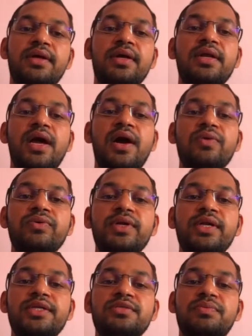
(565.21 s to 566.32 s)
And how to
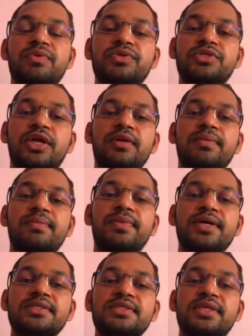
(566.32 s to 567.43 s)
release posture?
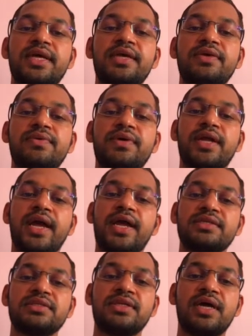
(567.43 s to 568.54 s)
First, take your
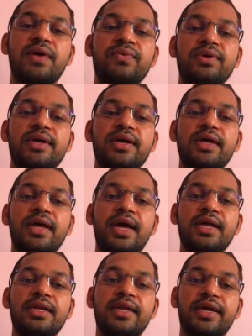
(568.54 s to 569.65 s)
hands down
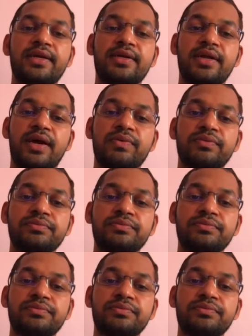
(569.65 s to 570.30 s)
and leg down,